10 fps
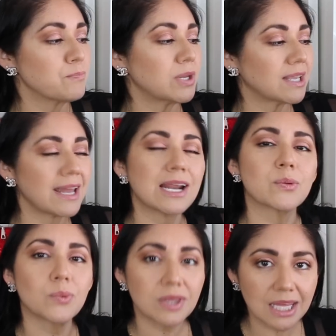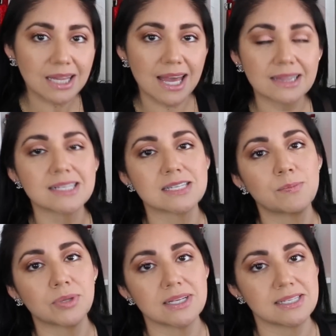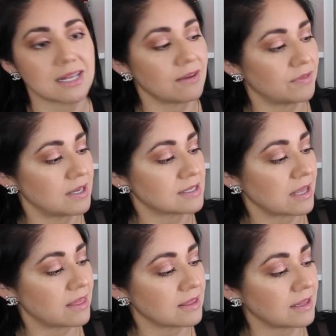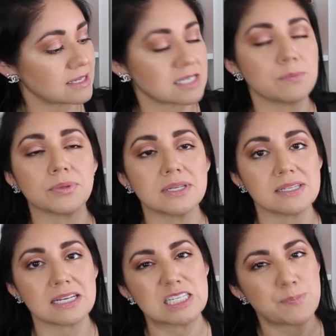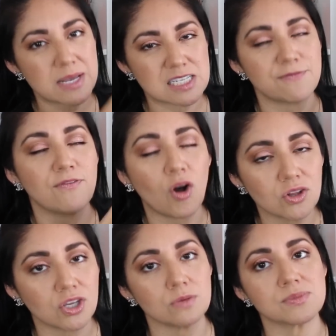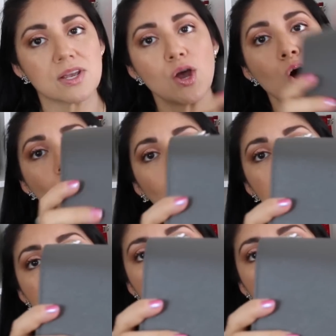But again, I really like the simplicity of this. I think that the simplicity speaks volumes when it